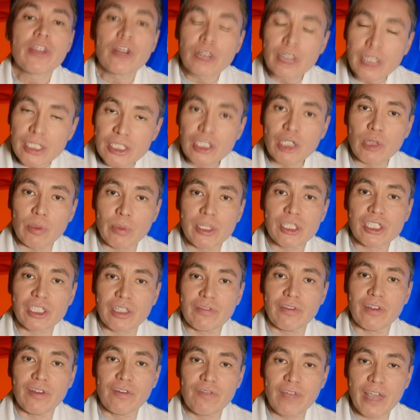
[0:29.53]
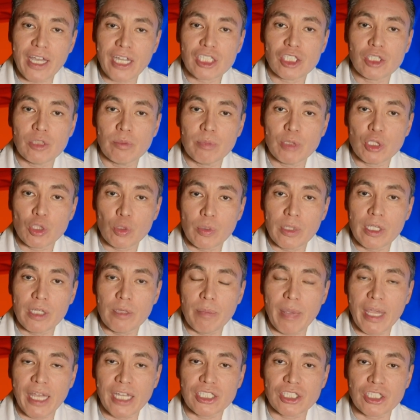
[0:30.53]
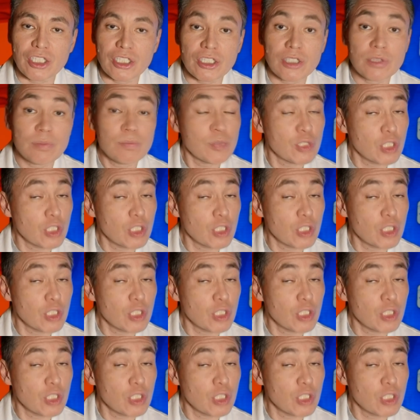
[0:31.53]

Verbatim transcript: there is a risk of infection between patients,